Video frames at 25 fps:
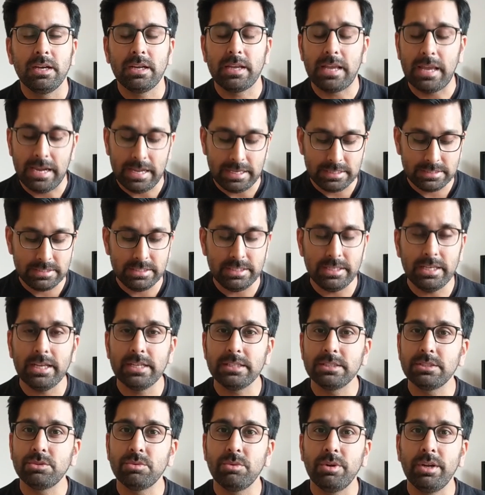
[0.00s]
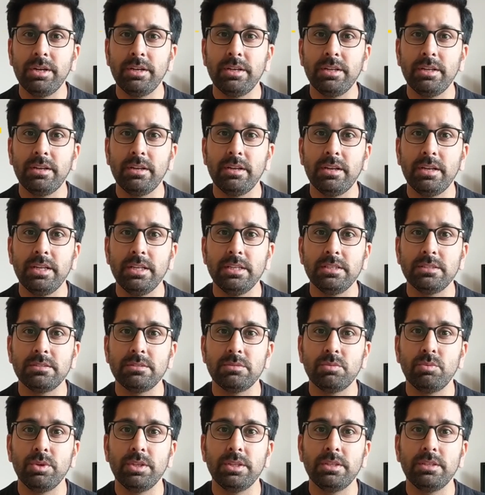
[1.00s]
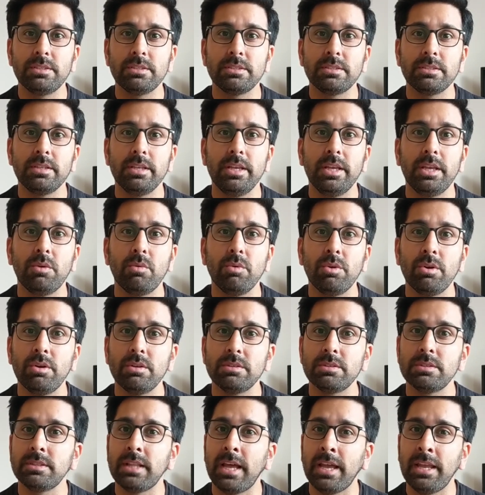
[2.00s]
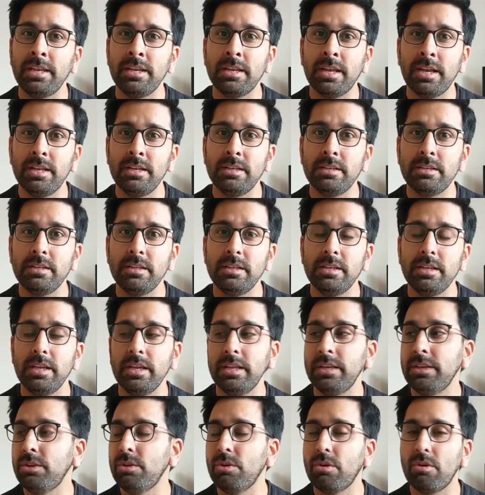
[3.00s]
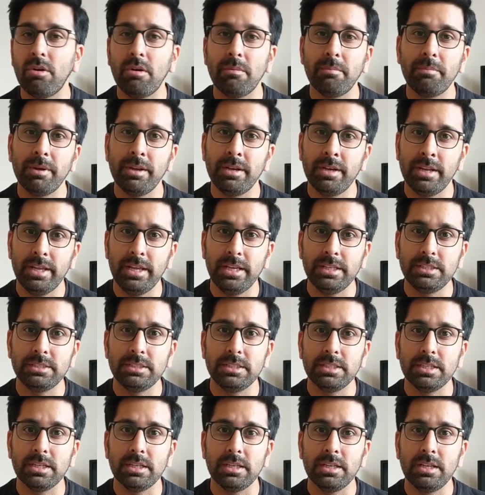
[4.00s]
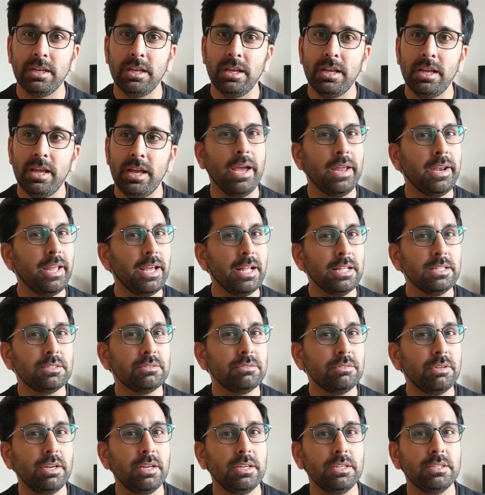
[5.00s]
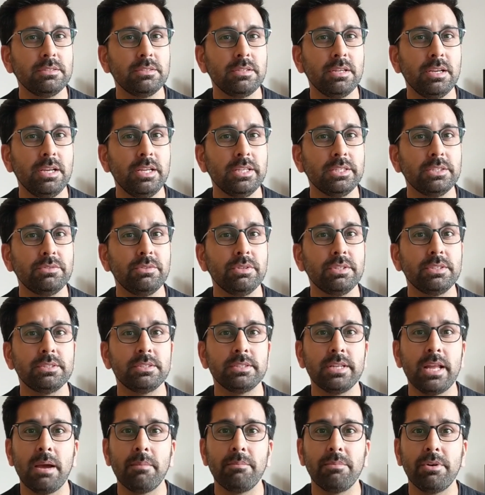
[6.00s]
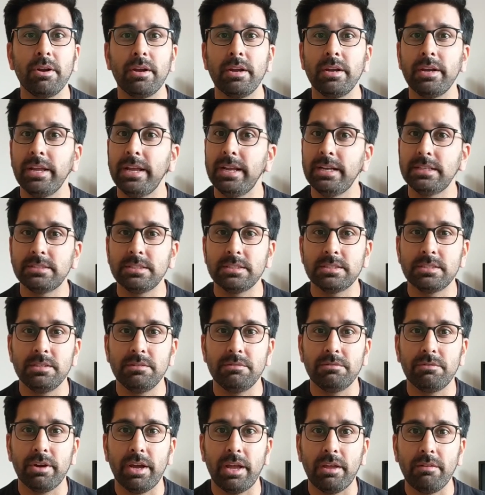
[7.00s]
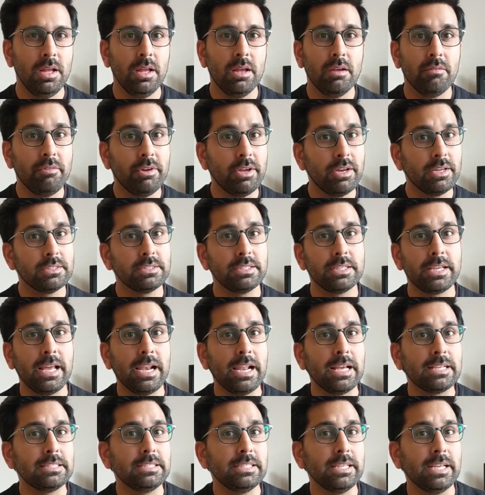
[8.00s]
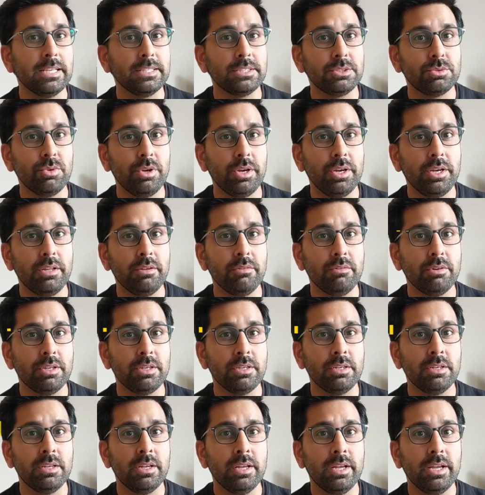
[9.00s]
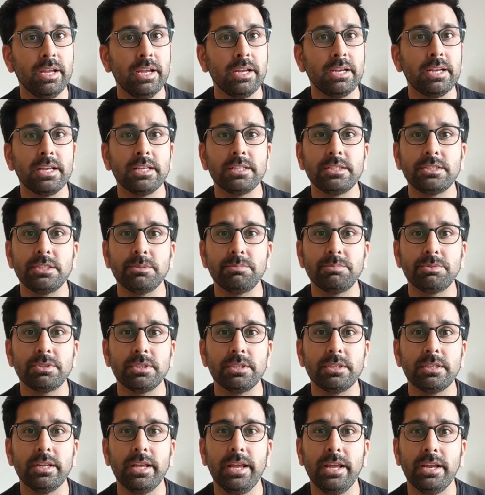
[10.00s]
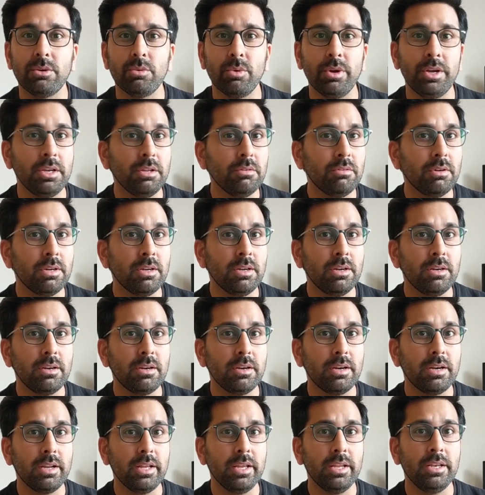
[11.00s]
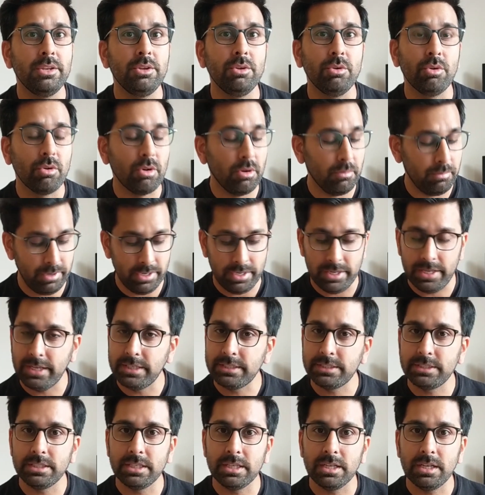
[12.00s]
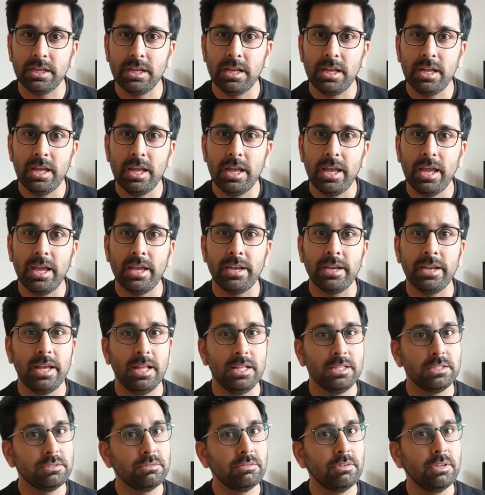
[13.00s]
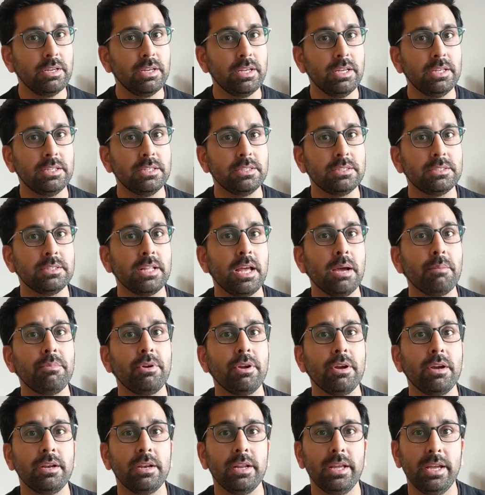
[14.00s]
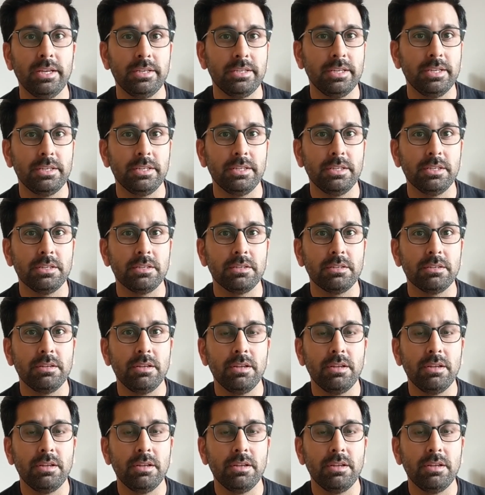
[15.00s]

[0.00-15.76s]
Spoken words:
Galaxy S20 released with Exynos 990 in Europe and Asia, and elsewhere it is released with Snapdragon 865. Whereas the Galaxy S21, it has chipset 2100 in Europe and Asia, and elsewhere it is Snapdragon 888.